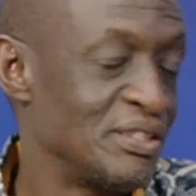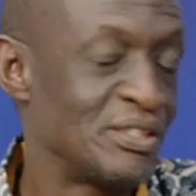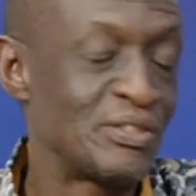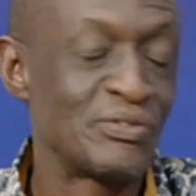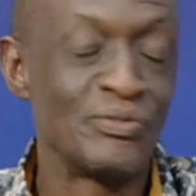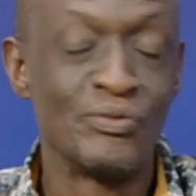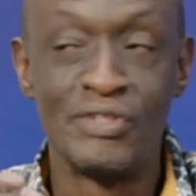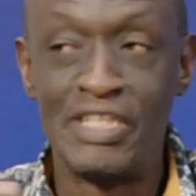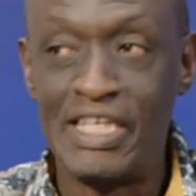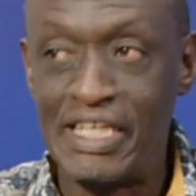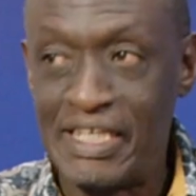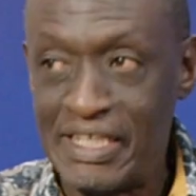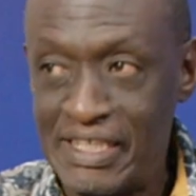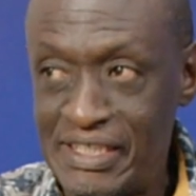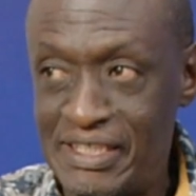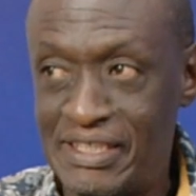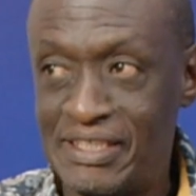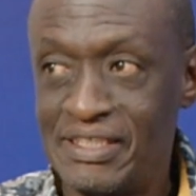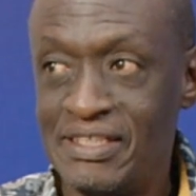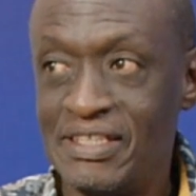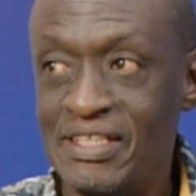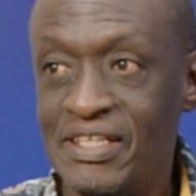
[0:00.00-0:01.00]
Is for the
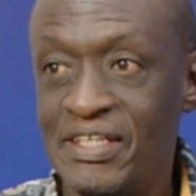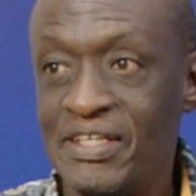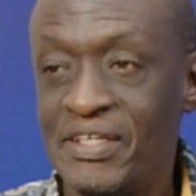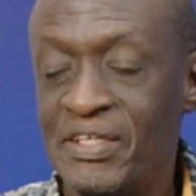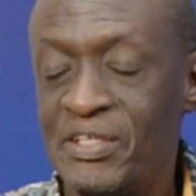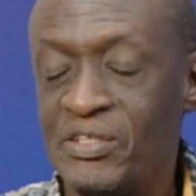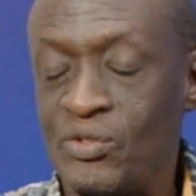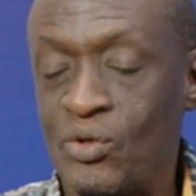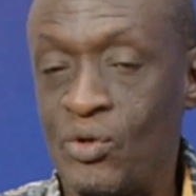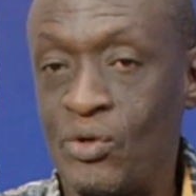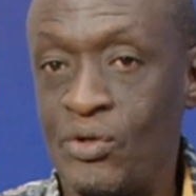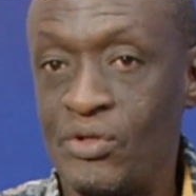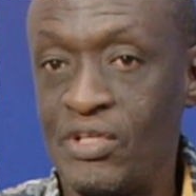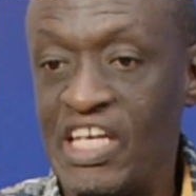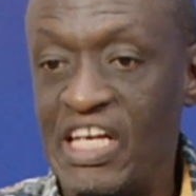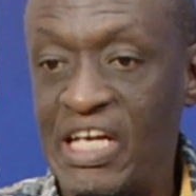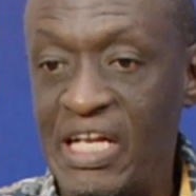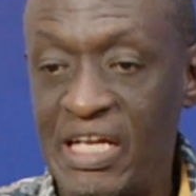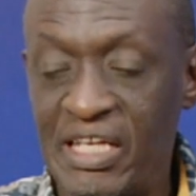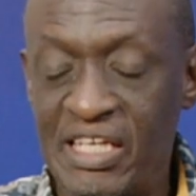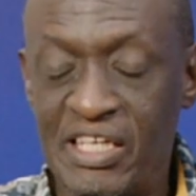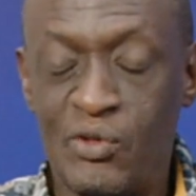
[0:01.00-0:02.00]
elite. So
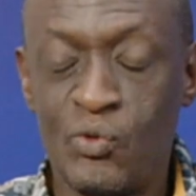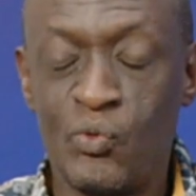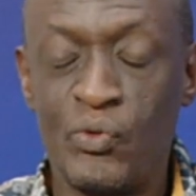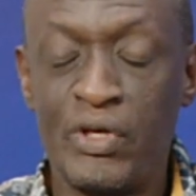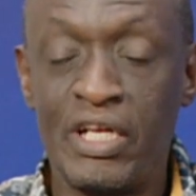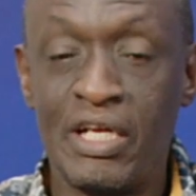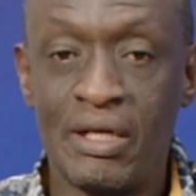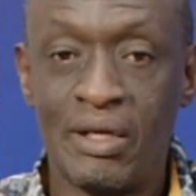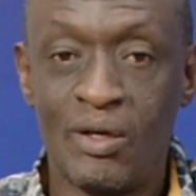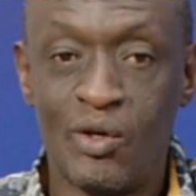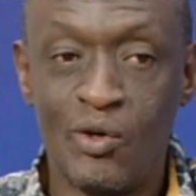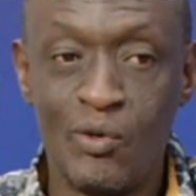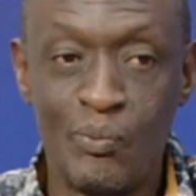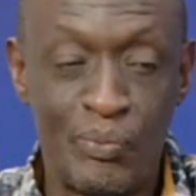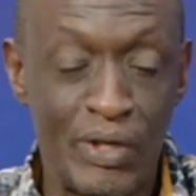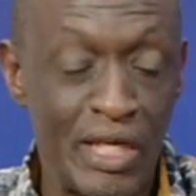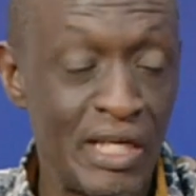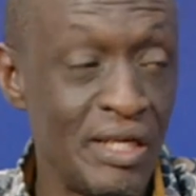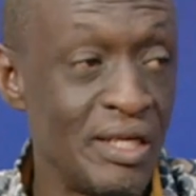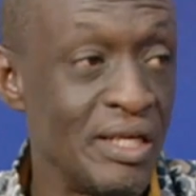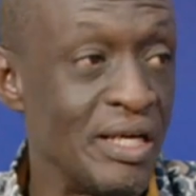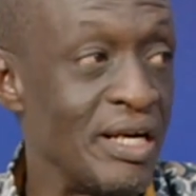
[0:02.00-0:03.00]
the elite will
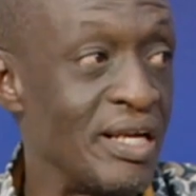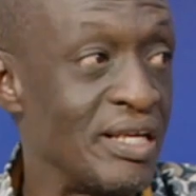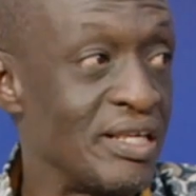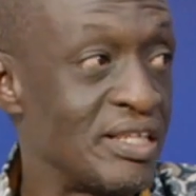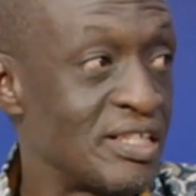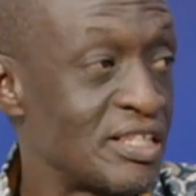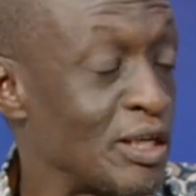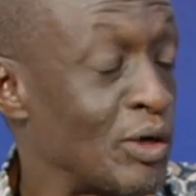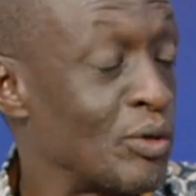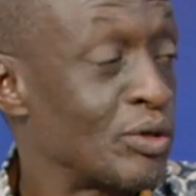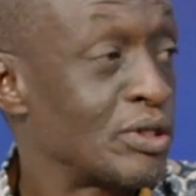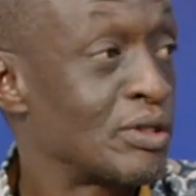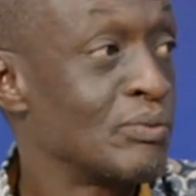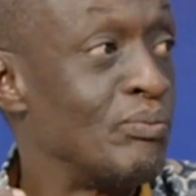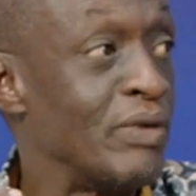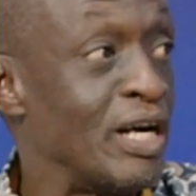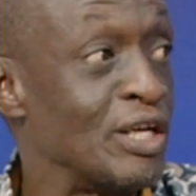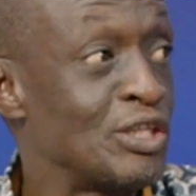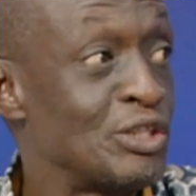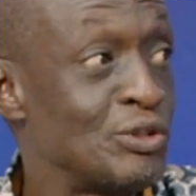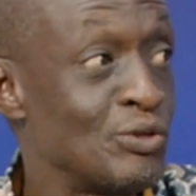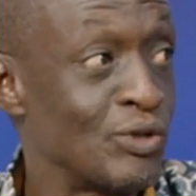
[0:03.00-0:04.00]
complain and shout
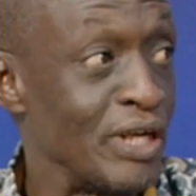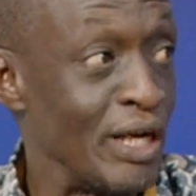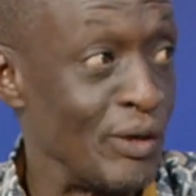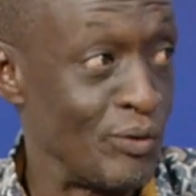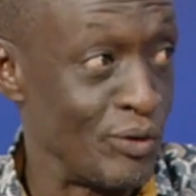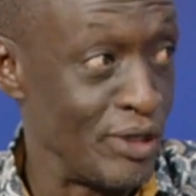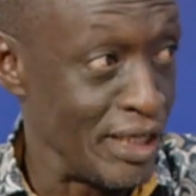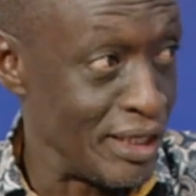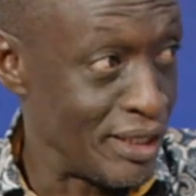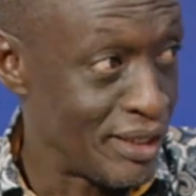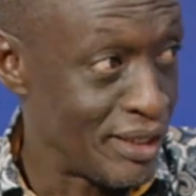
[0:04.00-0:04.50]
much louder.